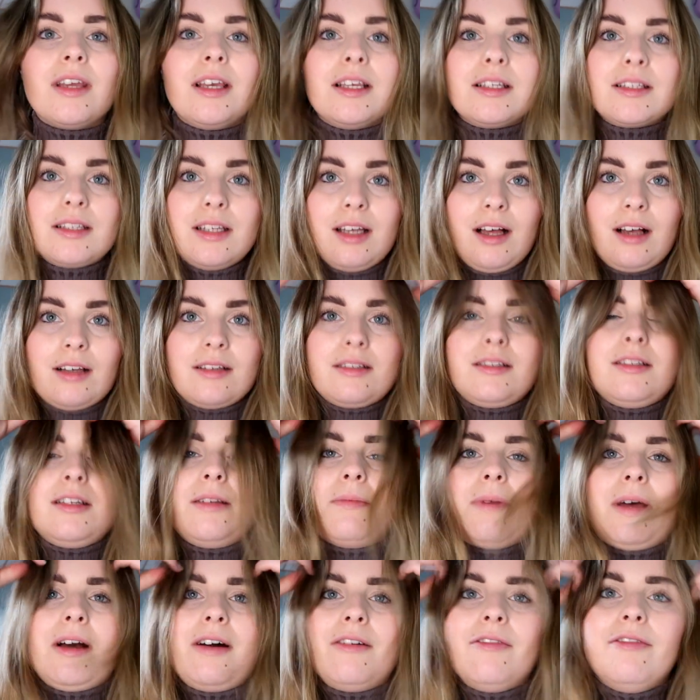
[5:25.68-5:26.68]
it's lasted
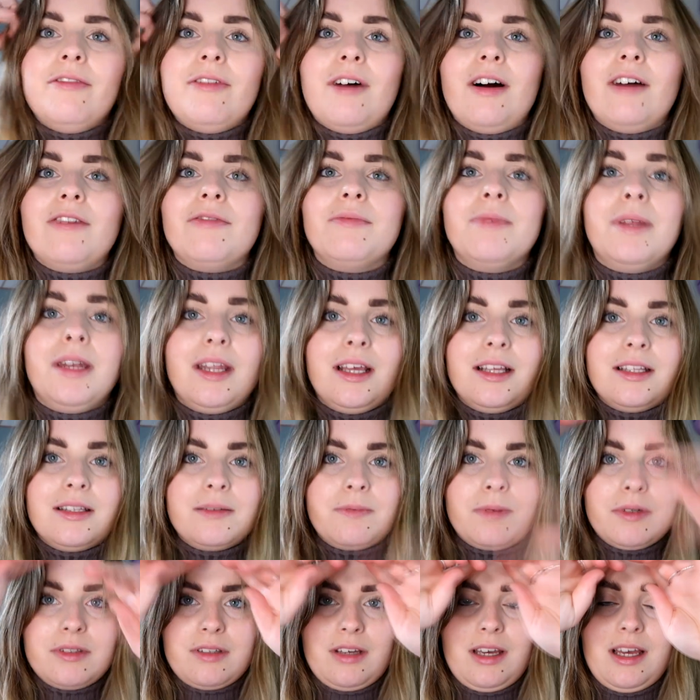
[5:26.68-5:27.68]
about five minutes,
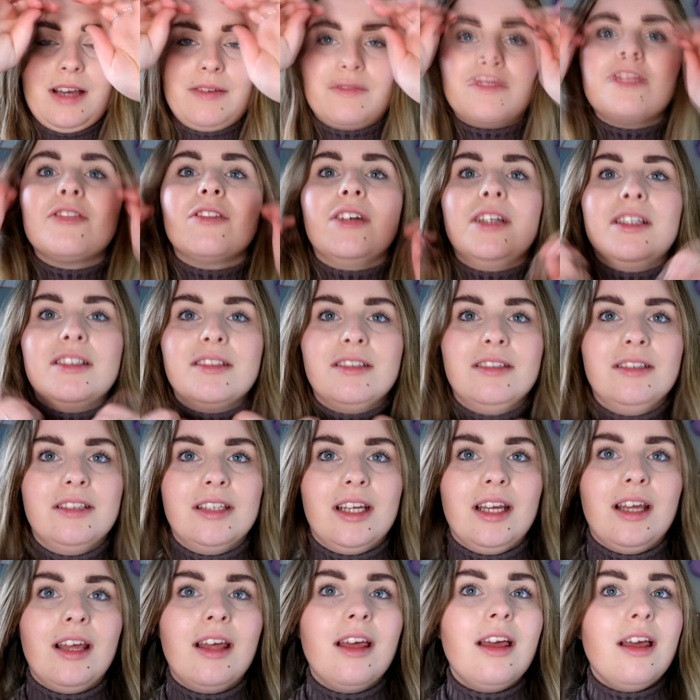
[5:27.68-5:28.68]
but I have straightened
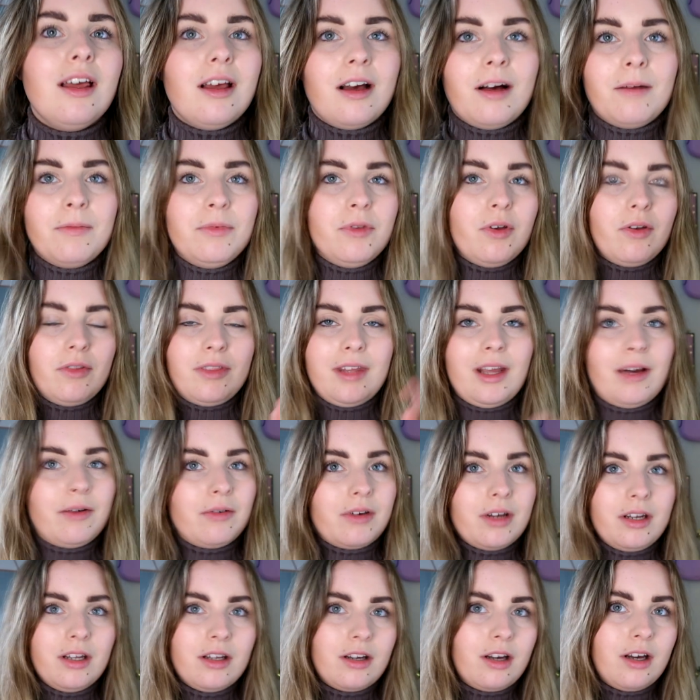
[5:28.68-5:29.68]
it. I'm not now
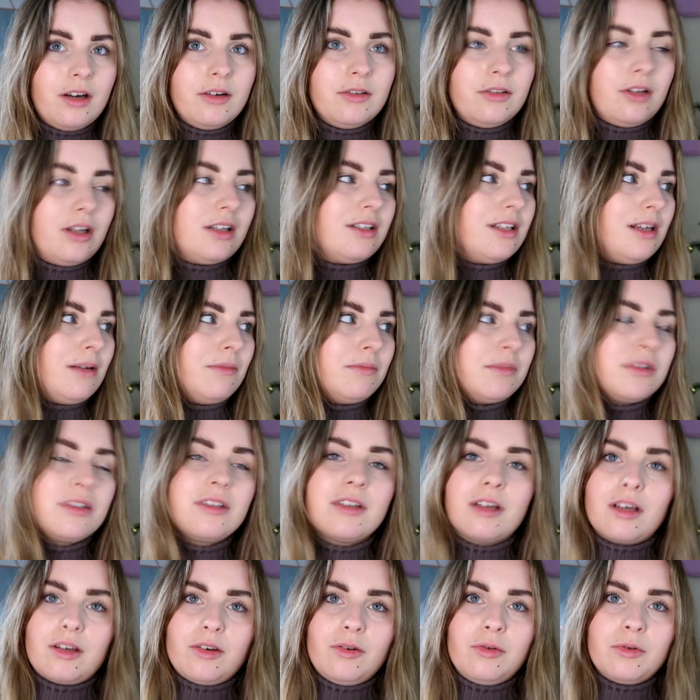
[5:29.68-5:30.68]
going to go and attempt
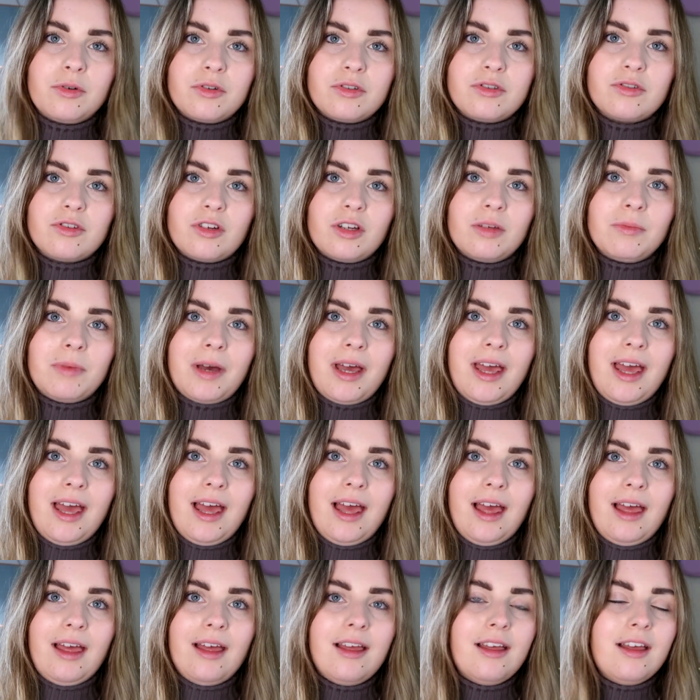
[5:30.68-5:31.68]
to corkscrew my
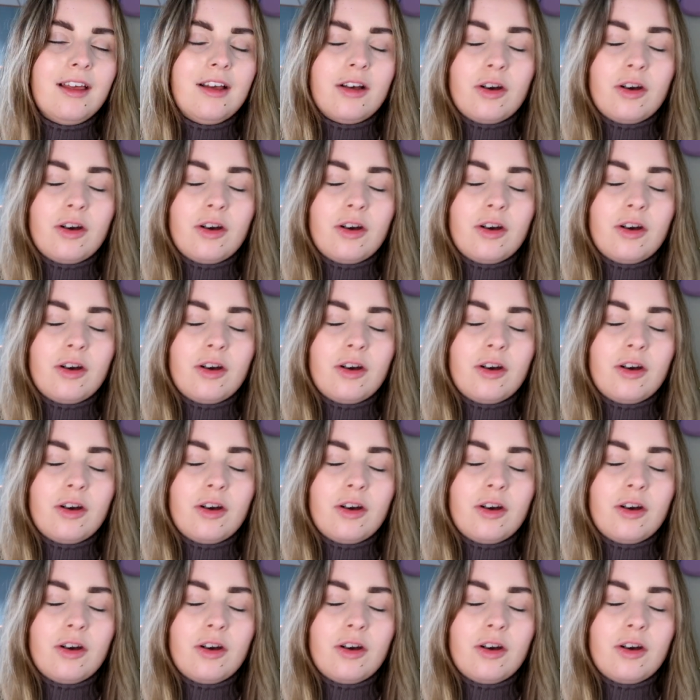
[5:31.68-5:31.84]
hair.